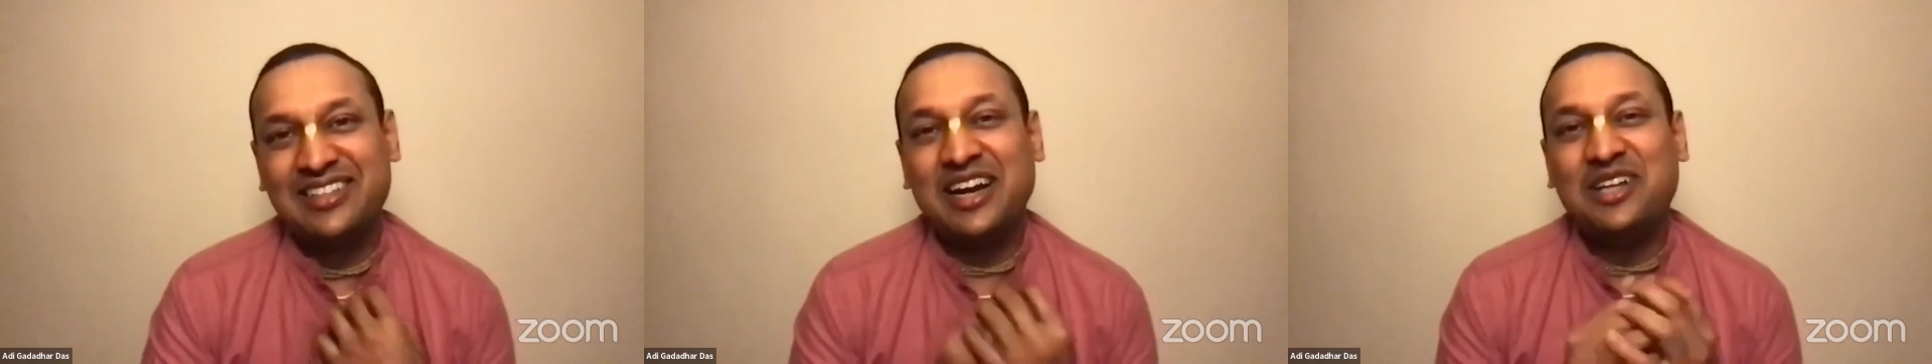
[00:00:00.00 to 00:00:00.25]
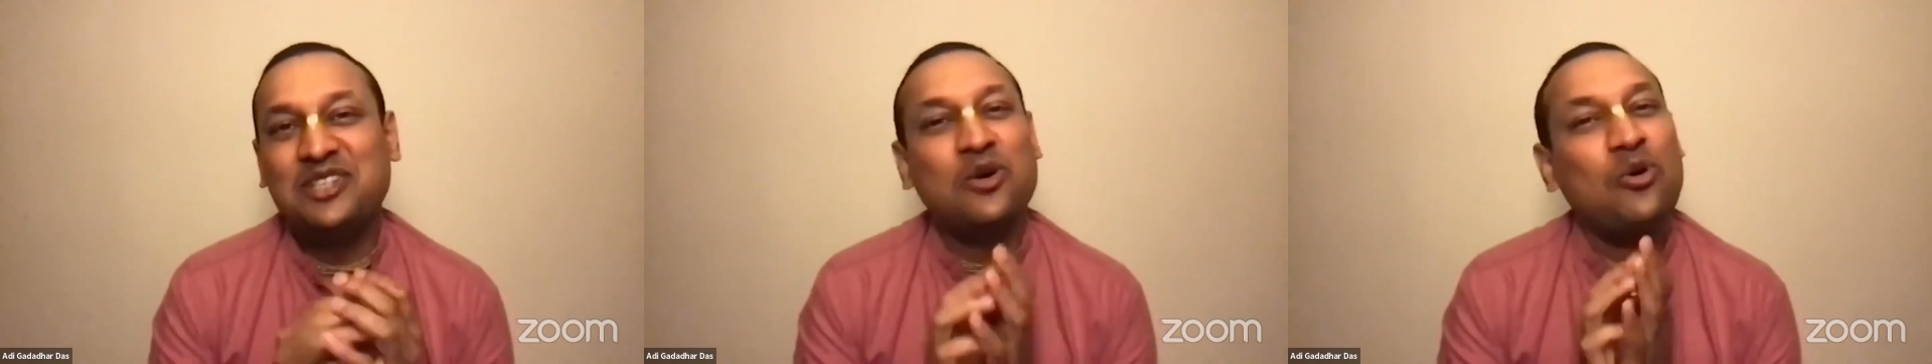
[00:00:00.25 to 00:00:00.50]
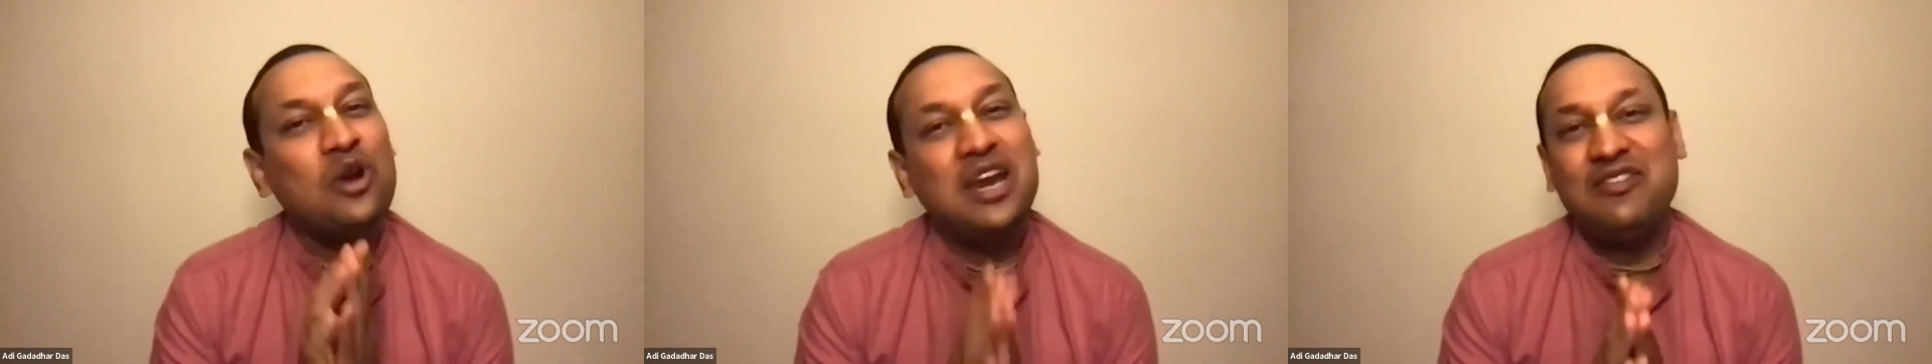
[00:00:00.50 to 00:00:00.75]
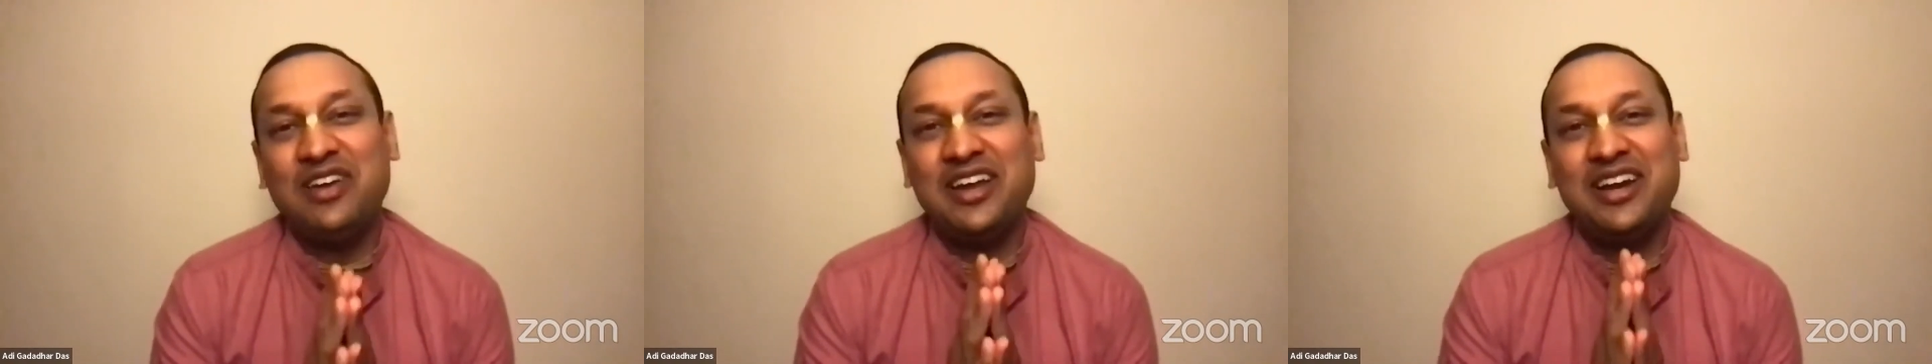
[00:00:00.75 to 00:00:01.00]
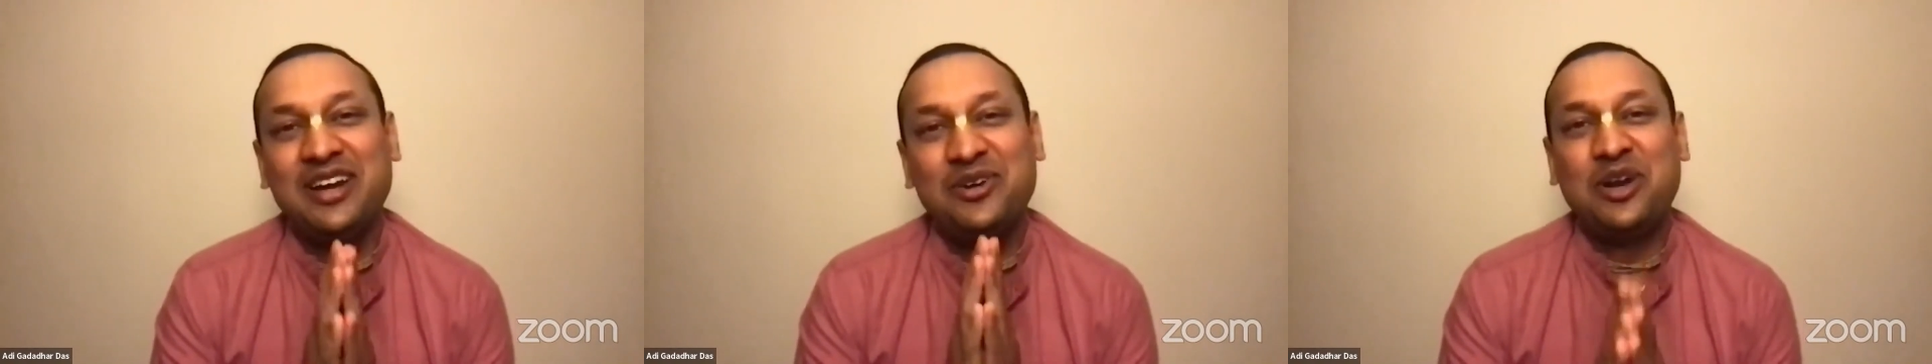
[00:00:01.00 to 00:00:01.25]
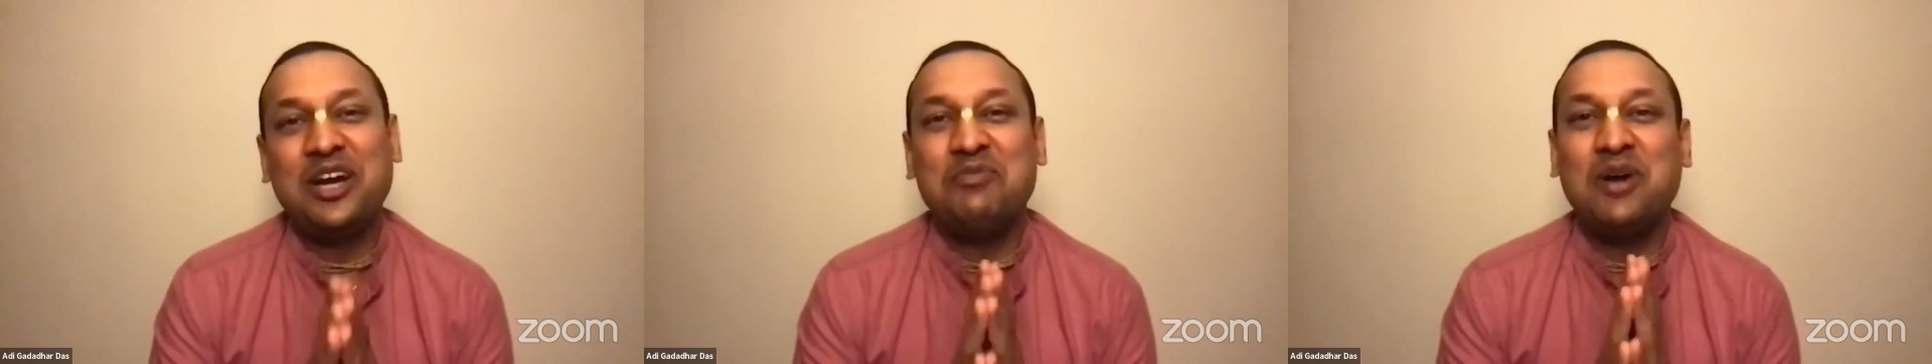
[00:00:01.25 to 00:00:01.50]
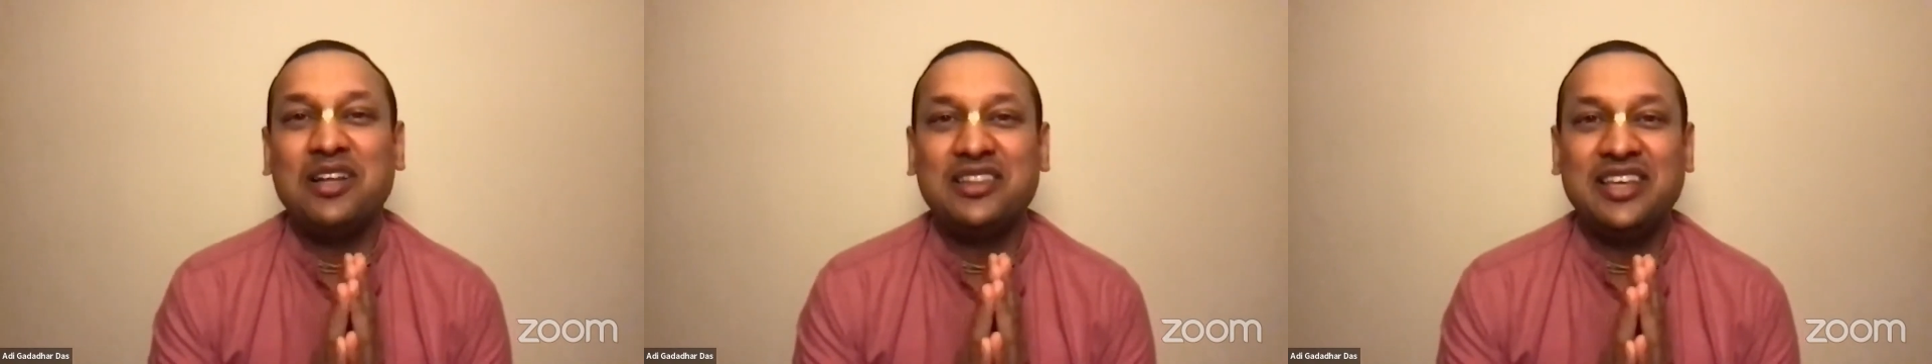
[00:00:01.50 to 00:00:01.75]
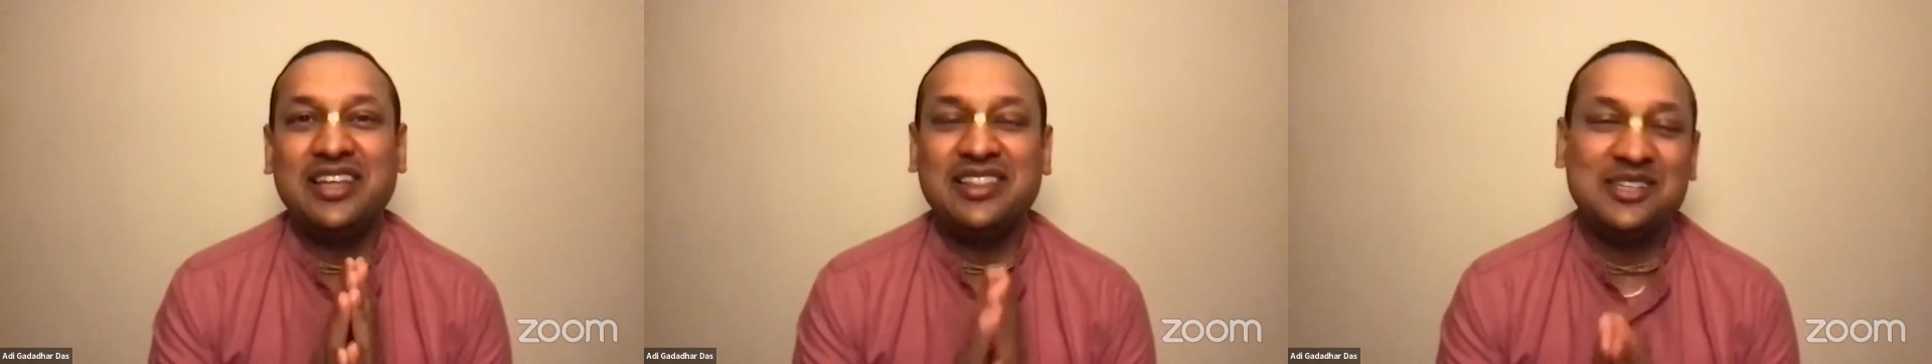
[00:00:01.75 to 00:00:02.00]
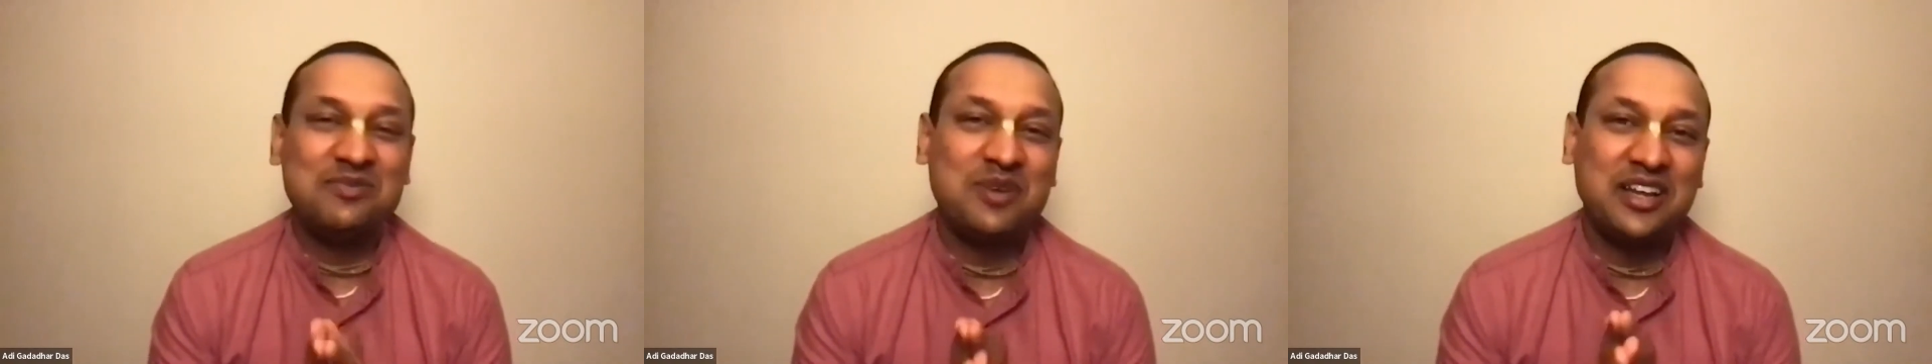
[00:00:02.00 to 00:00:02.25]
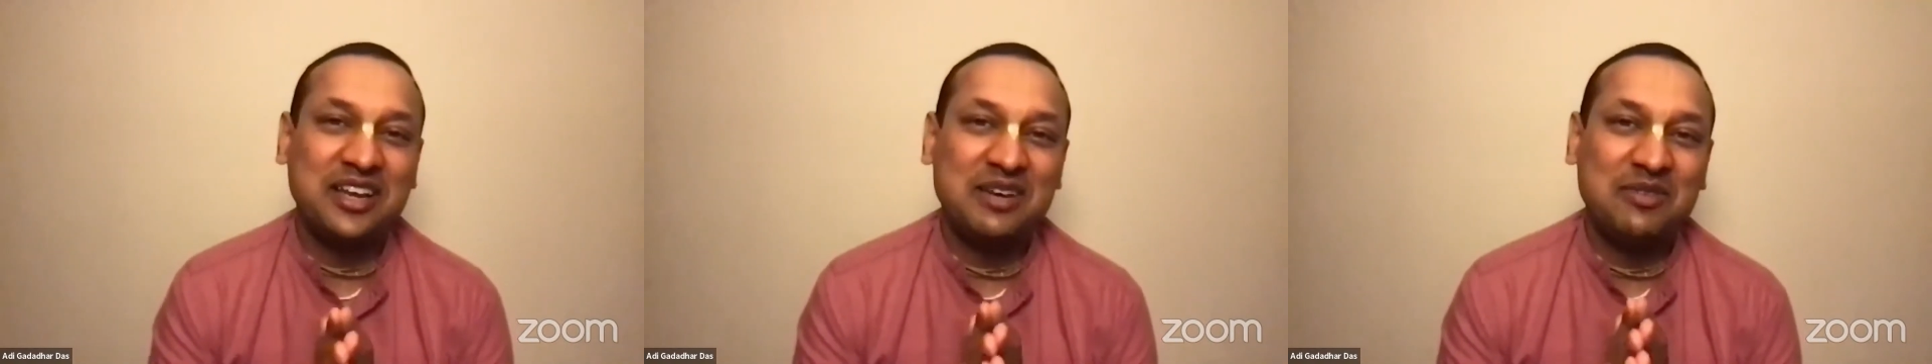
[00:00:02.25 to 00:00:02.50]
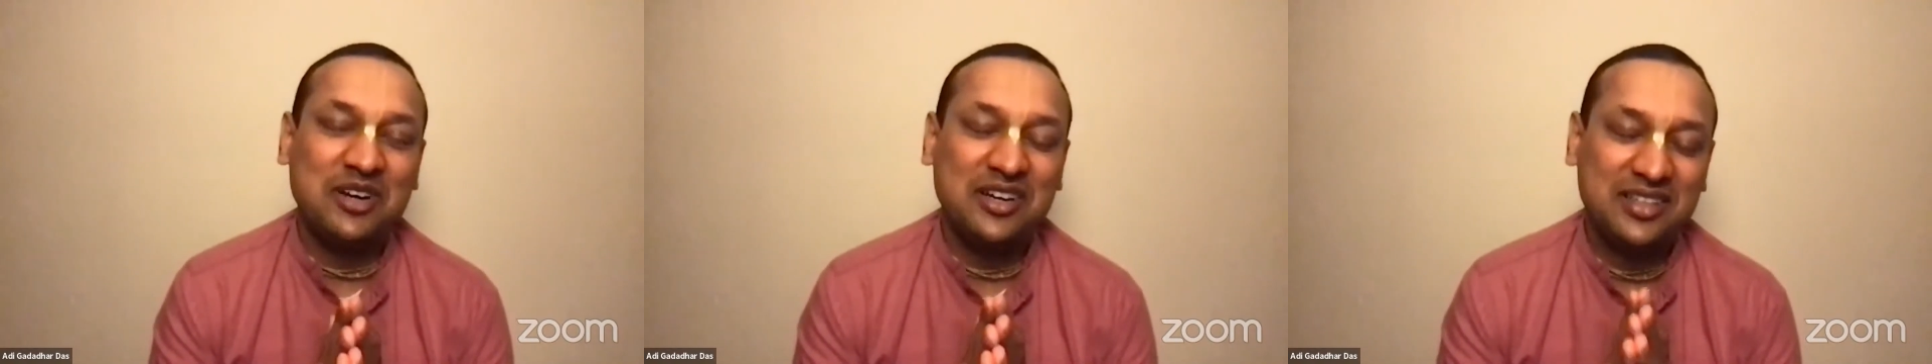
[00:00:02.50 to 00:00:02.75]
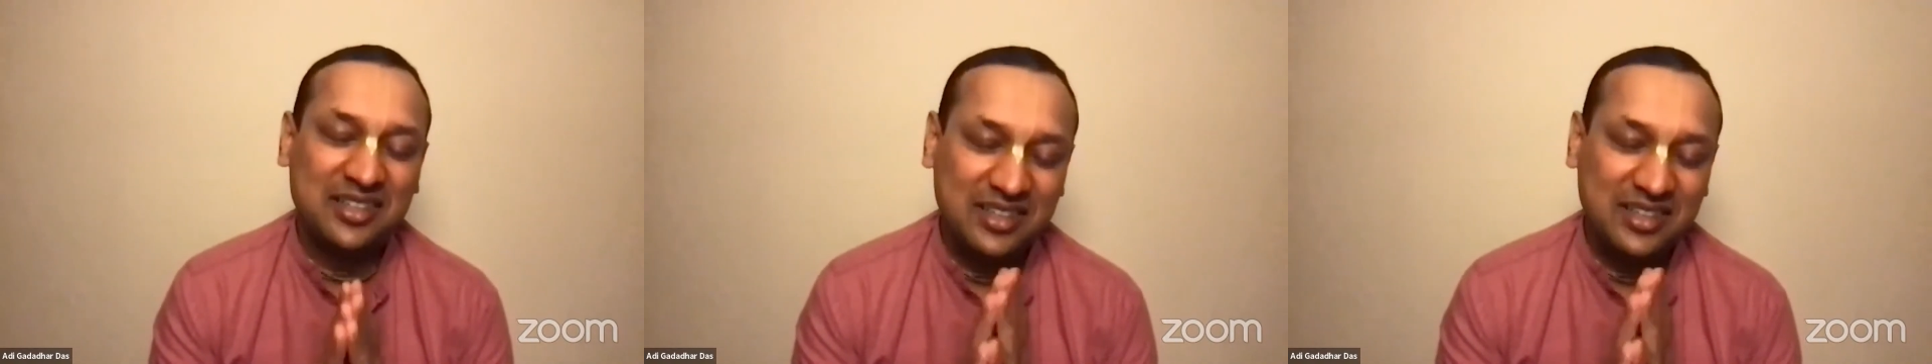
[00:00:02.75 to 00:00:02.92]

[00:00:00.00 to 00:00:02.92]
That is the only way to get bhakti in this material world.